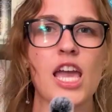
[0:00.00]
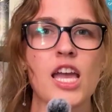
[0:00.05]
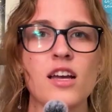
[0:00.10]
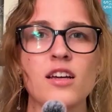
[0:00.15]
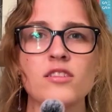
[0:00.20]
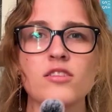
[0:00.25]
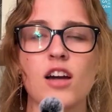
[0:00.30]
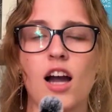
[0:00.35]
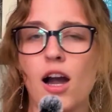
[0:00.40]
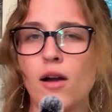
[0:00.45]

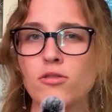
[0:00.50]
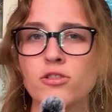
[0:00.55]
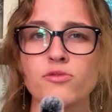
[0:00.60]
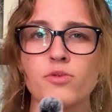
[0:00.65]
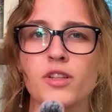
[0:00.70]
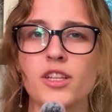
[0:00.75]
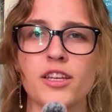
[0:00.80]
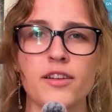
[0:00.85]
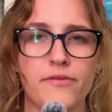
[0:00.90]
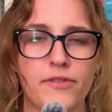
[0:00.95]
And I was
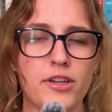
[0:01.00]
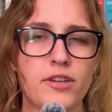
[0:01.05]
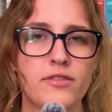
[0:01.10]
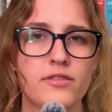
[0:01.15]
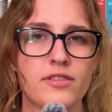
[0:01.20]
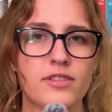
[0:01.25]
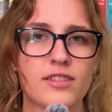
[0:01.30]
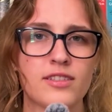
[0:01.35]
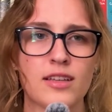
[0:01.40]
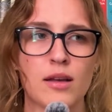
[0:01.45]
really
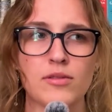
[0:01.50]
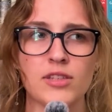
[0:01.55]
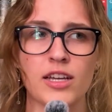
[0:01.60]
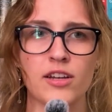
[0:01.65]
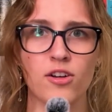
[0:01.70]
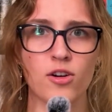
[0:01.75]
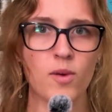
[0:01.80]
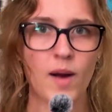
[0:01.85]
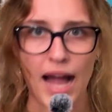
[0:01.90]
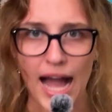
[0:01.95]
confused because I was like,
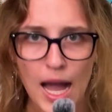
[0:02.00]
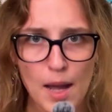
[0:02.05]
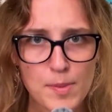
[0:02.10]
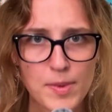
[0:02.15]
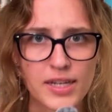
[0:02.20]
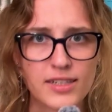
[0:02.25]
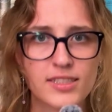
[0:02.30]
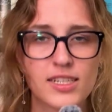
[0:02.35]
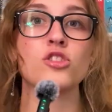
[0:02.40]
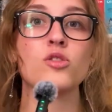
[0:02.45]
"Girl, what
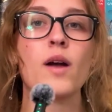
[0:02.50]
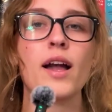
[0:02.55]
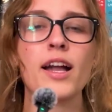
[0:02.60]
happened?" So